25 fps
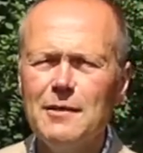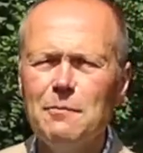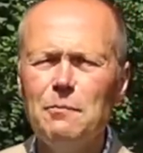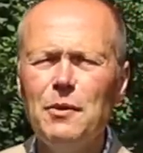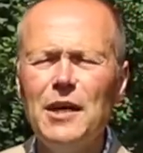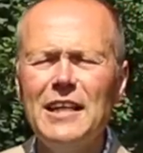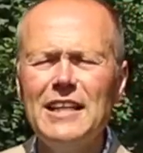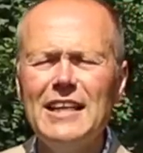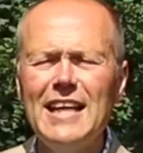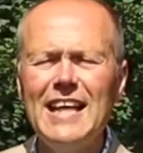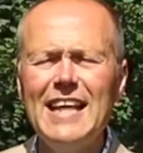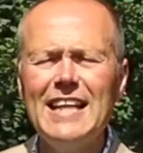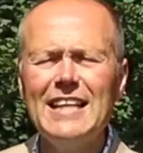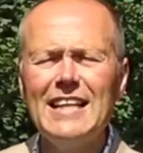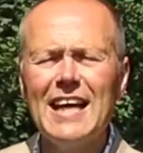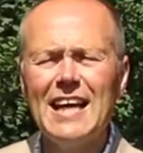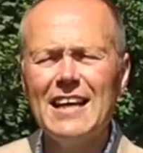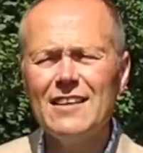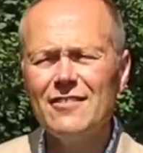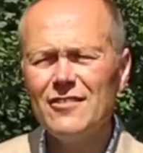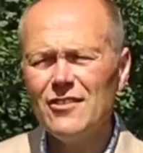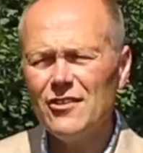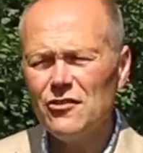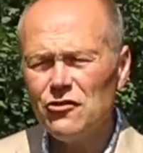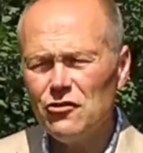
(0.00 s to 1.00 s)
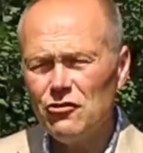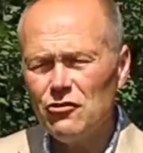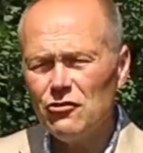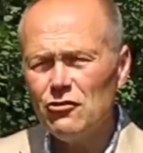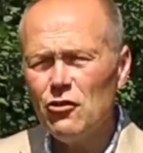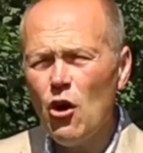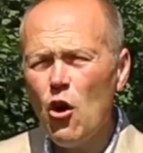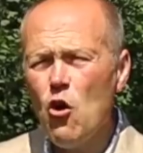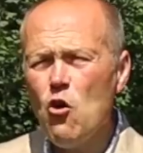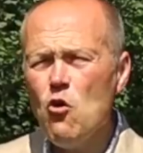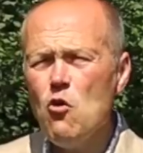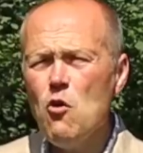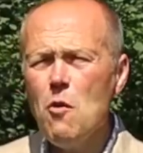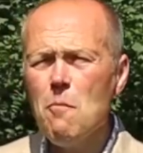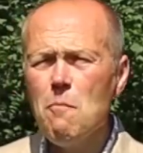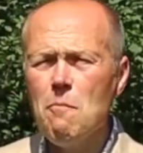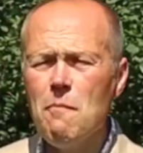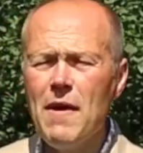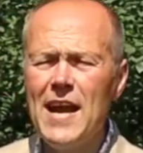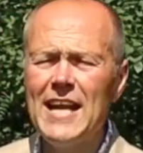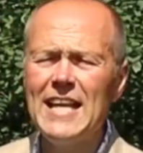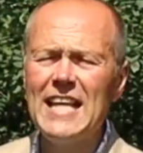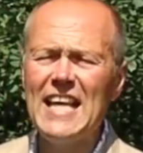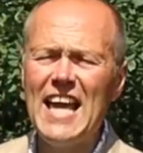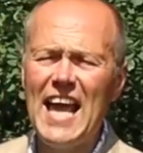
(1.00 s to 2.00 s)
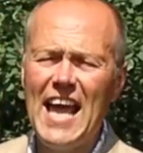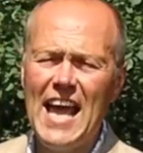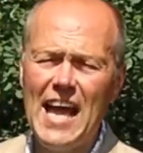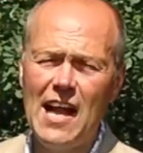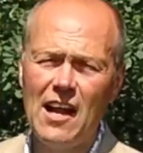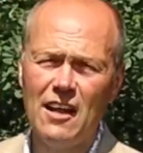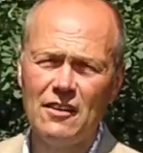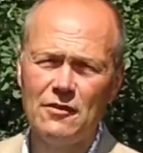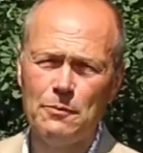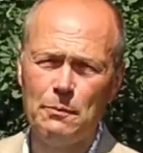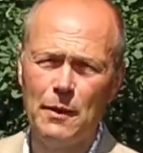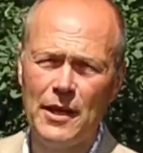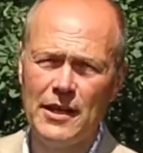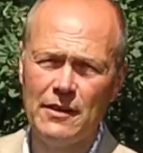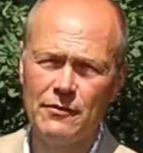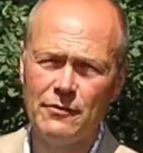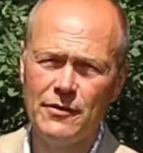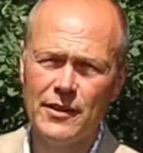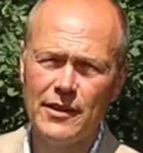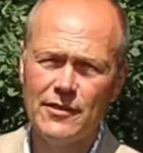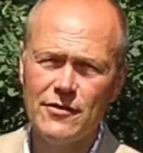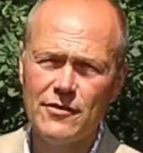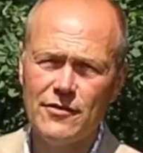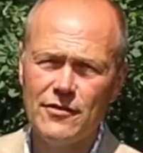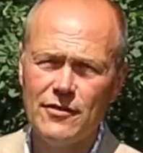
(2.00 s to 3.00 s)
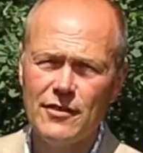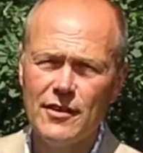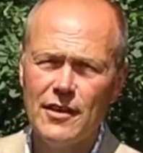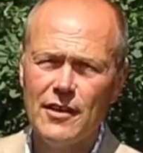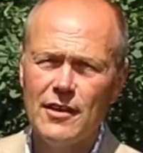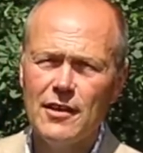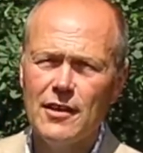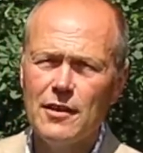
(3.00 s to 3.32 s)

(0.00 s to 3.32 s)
But it has so many health benefits.